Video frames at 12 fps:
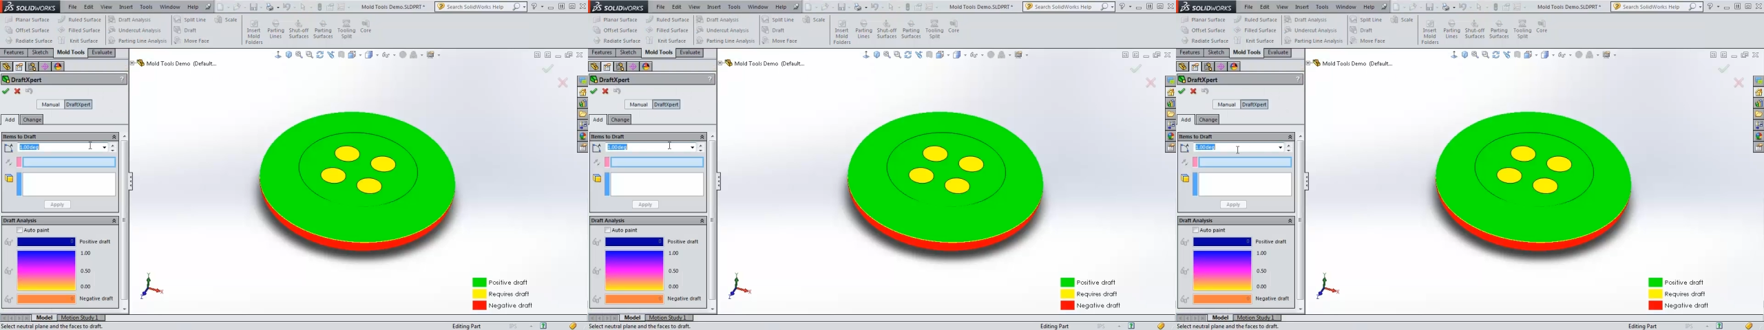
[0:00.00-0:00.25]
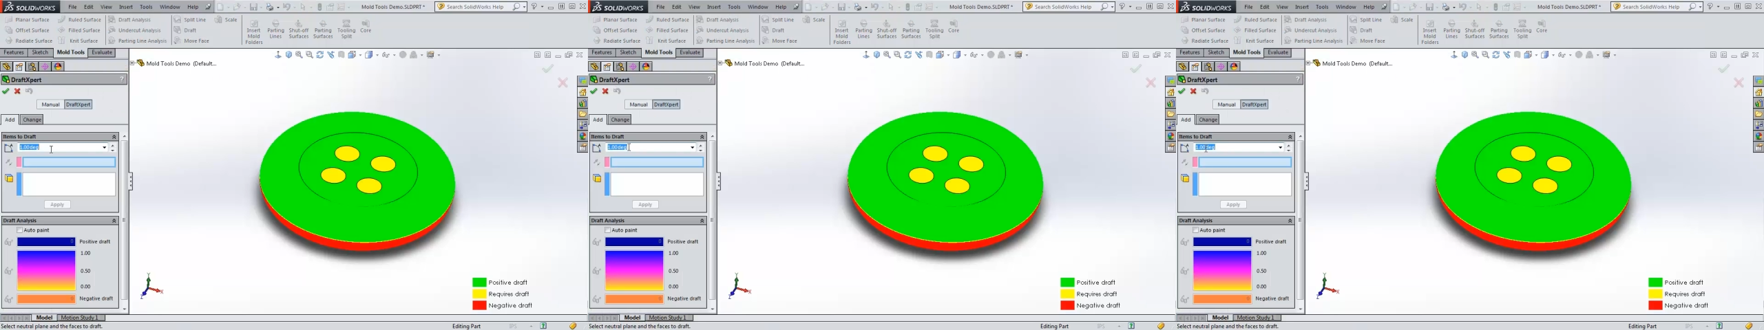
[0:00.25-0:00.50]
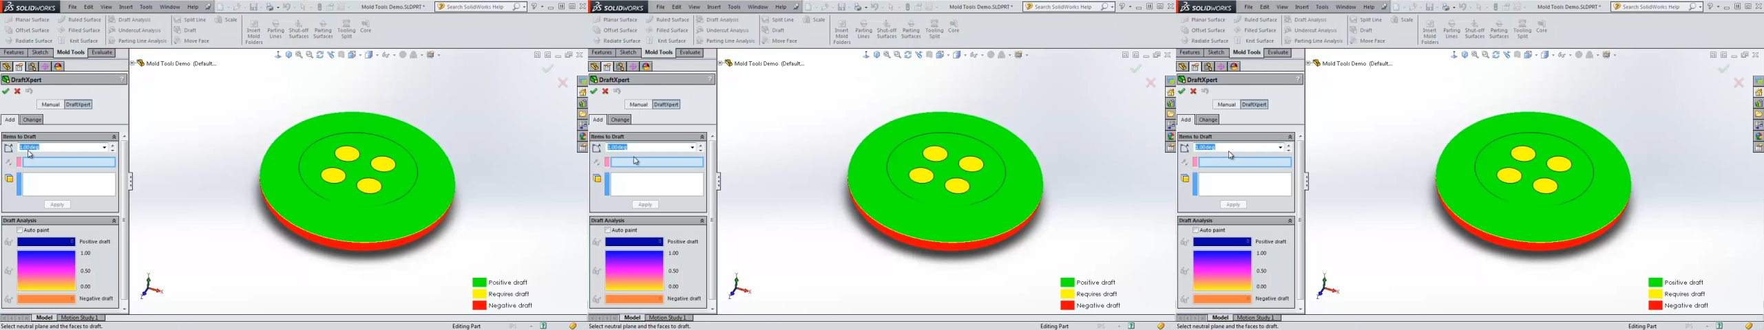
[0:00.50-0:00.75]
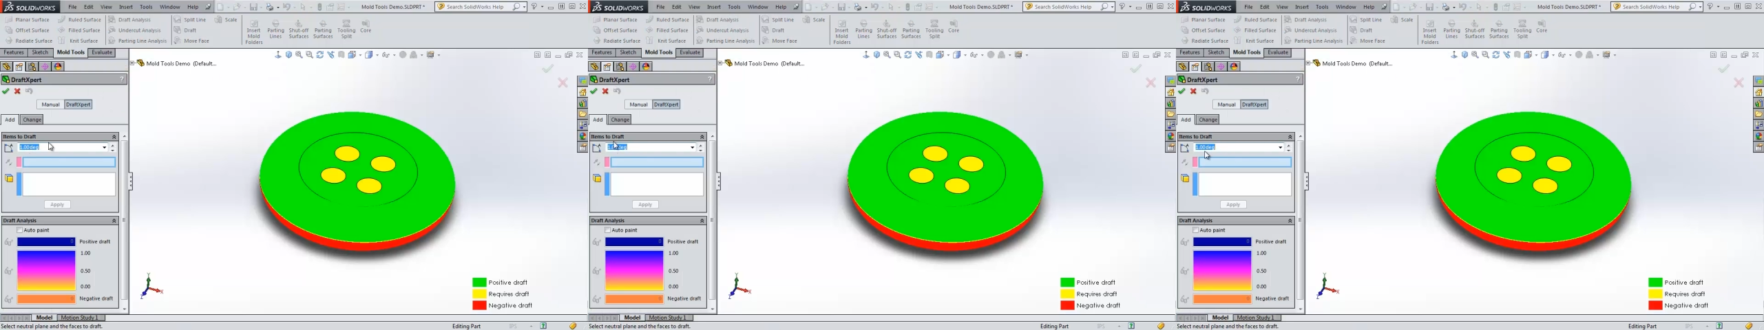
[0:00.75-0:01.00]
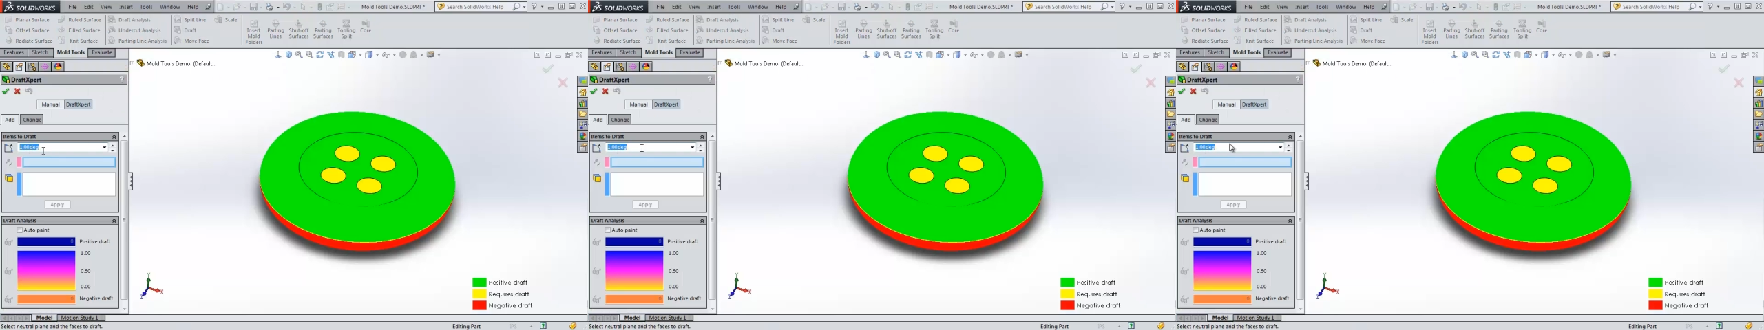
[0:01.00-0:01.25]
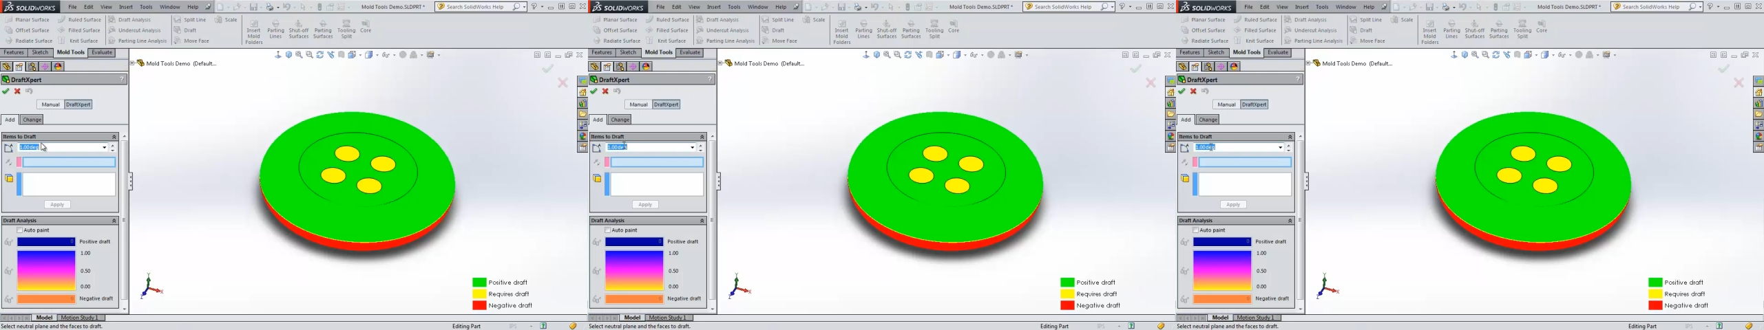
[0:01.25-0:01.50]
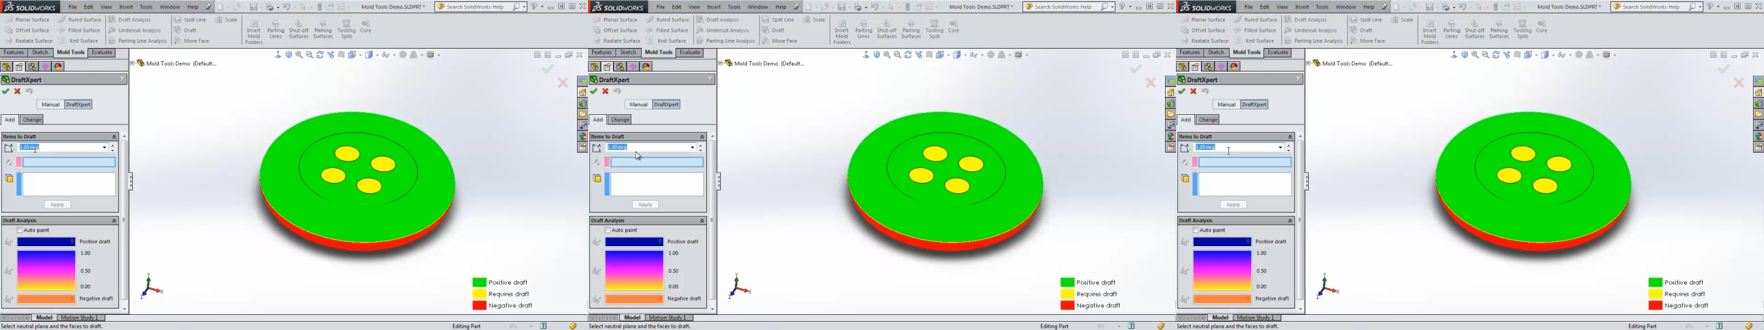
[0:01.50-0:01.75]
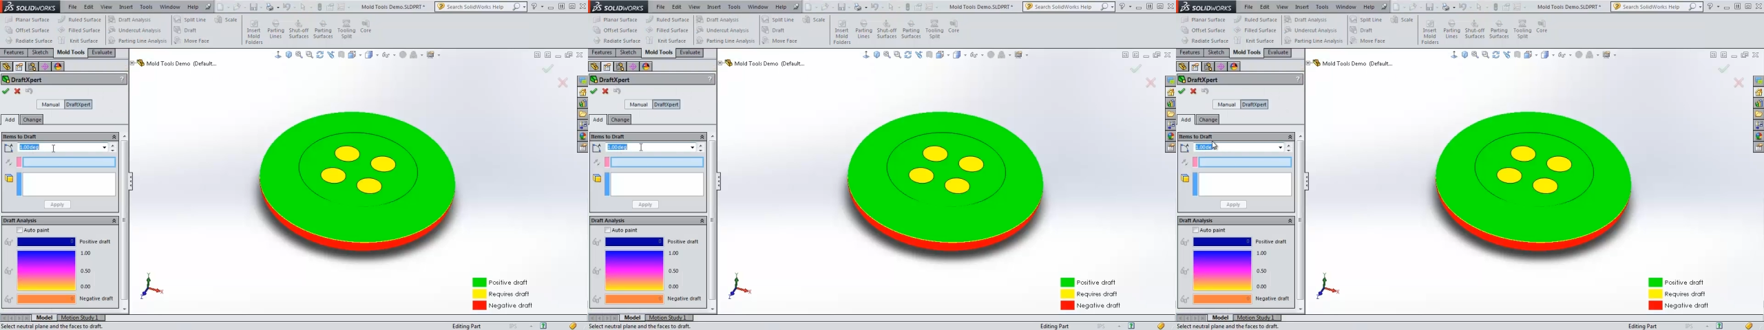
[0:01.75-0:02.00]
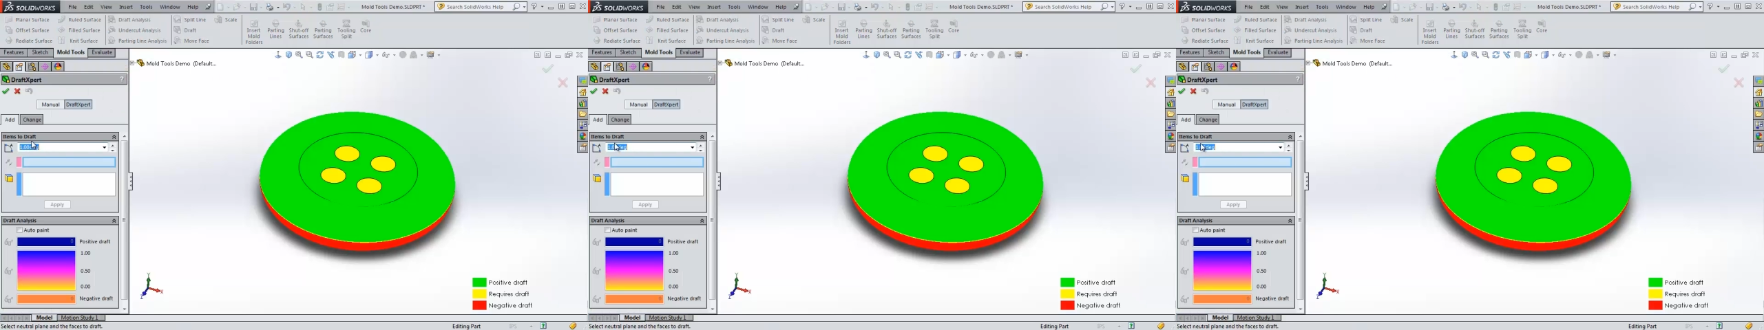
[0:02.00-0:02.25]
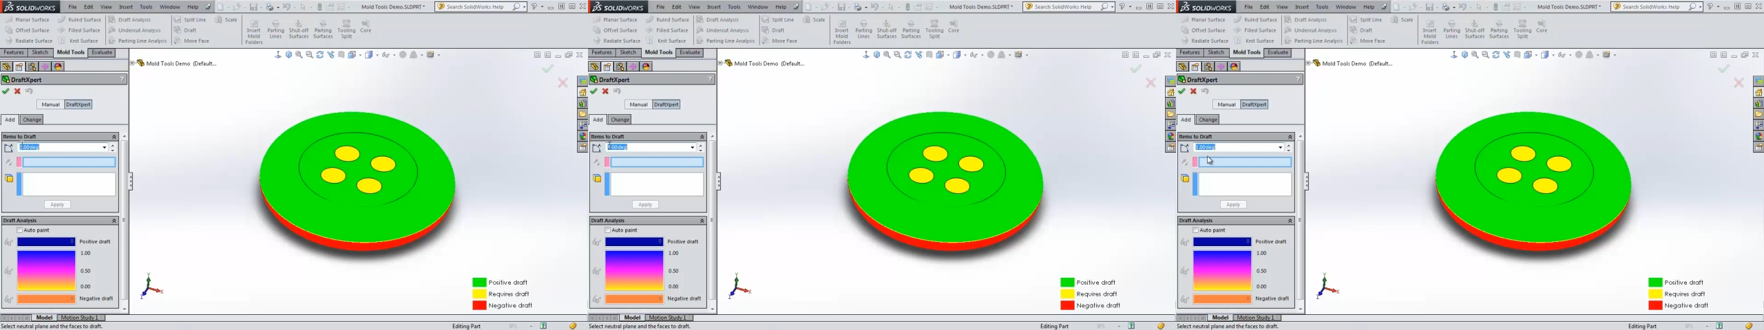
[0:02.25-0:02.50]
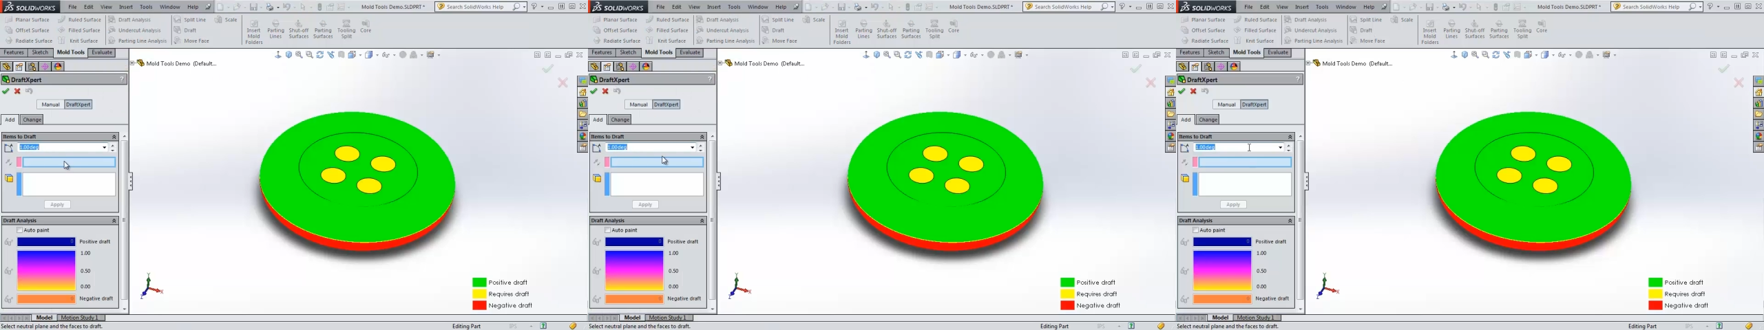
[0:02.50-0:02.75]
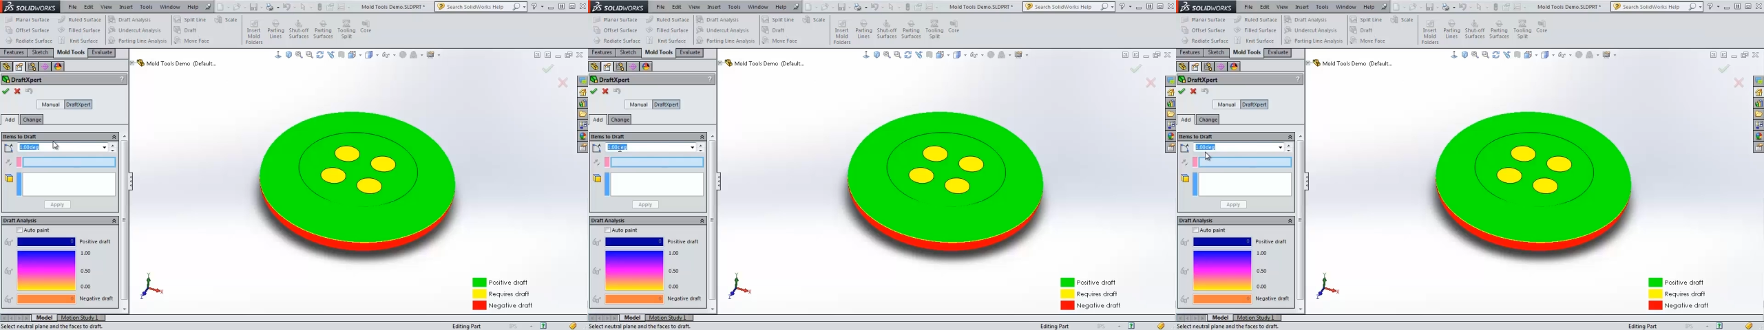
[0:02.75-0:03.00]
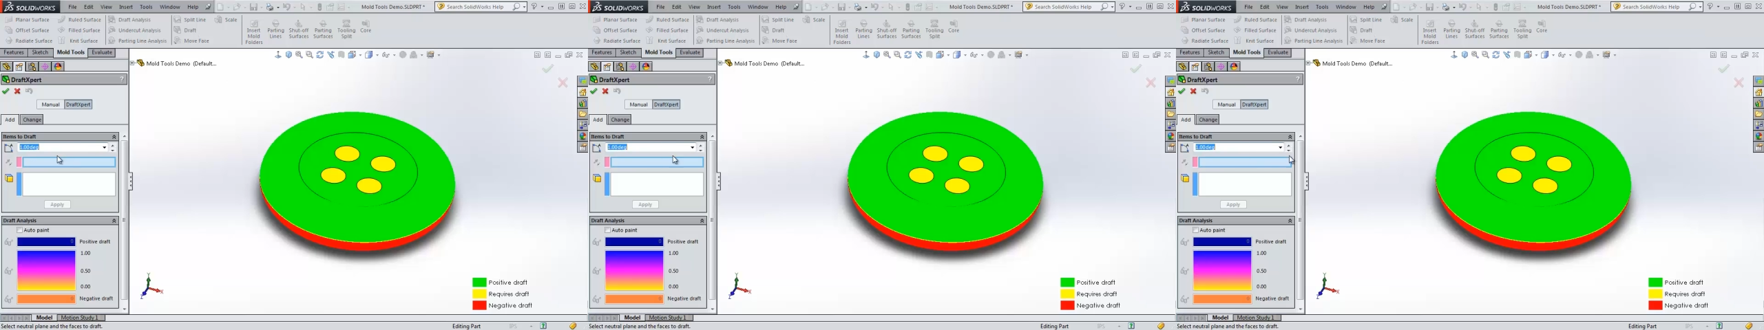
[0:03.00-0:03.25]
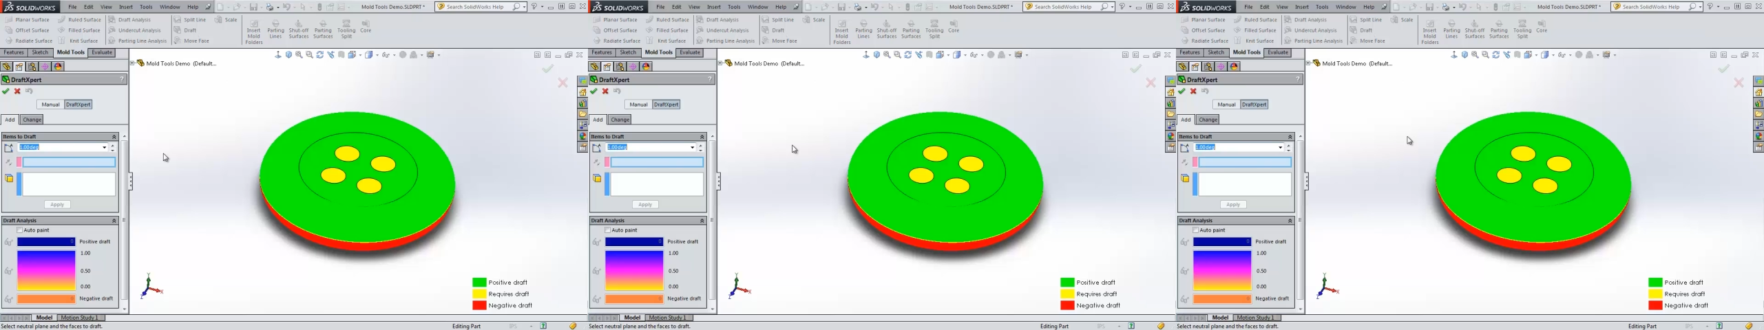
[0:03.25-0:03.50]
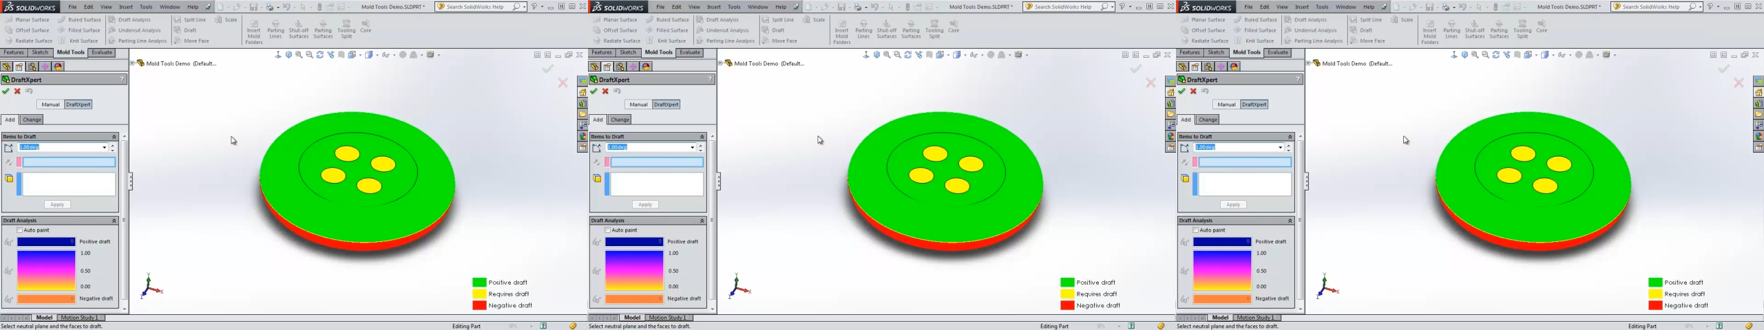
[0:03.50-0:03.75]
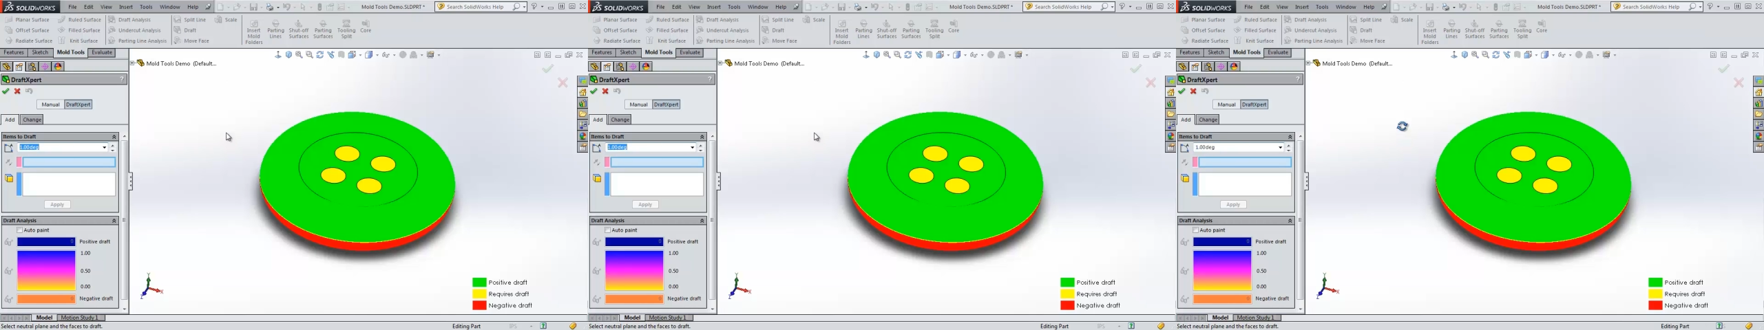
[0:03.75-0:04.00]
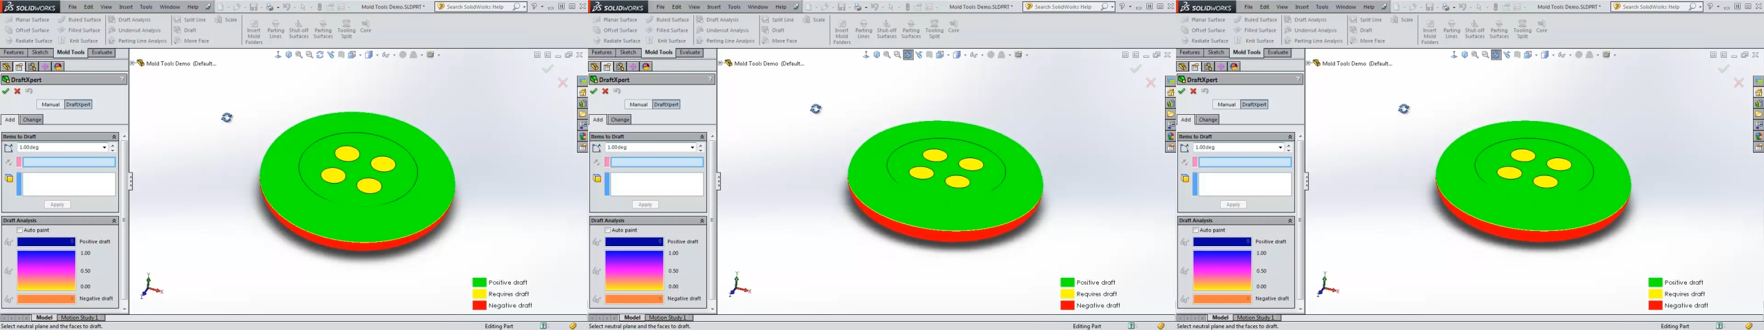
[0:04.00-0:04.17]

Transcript: [unreadable: no face in view]